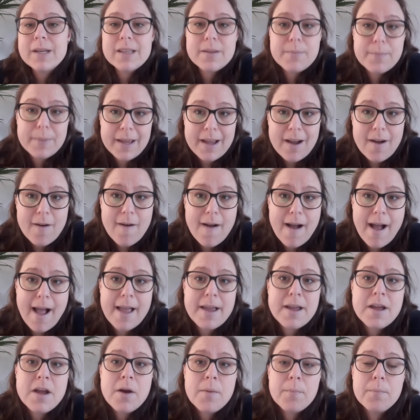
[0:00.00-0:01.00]
the
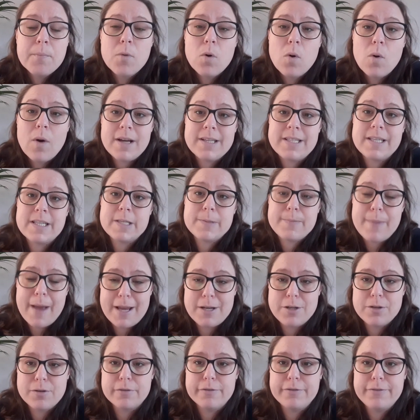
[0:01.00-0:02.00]
BRI more as a
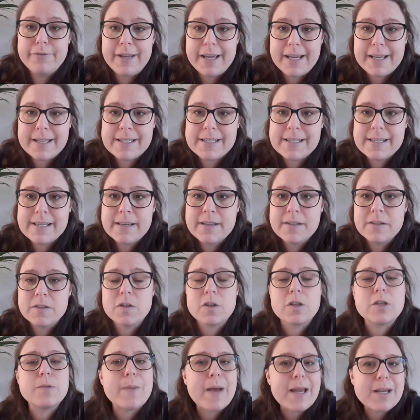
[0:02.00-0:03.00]
spatial fix.
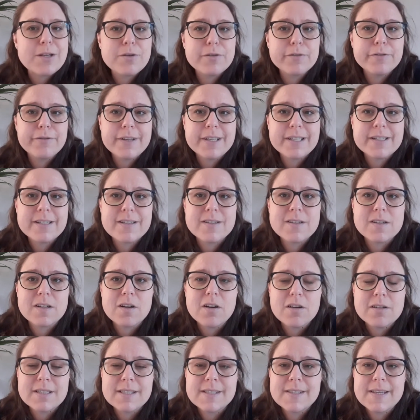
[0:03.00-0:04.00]
So spatial fix is a
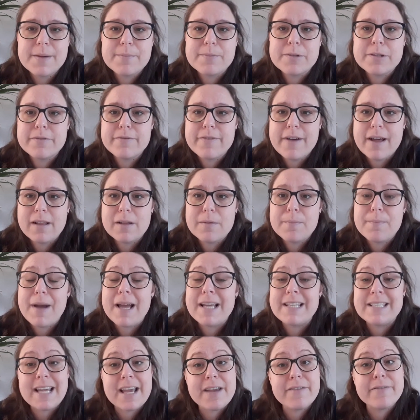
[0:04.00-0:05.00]
concept developed
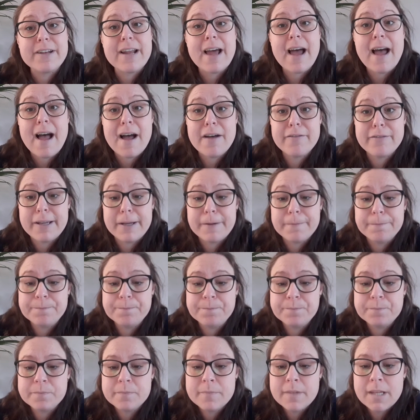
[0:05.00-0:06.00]
by David Harvey.
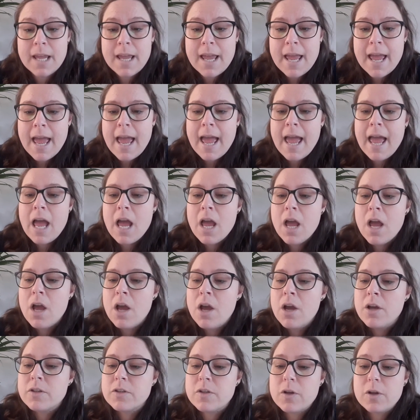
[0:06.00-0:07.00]

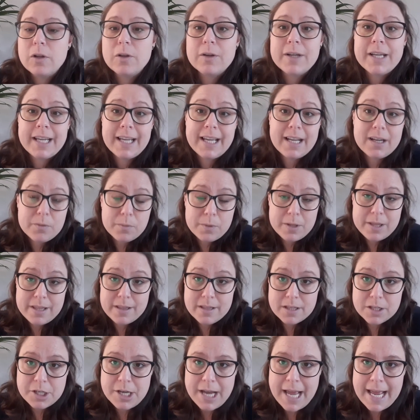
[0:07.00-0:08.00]
So looking at it within
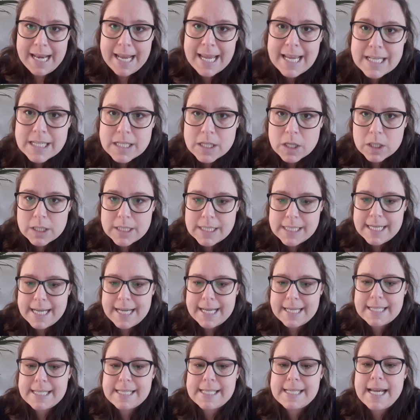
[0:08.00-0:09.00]
the Chinese
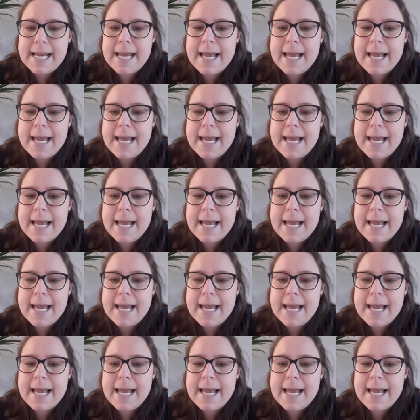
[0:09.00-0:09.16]
context,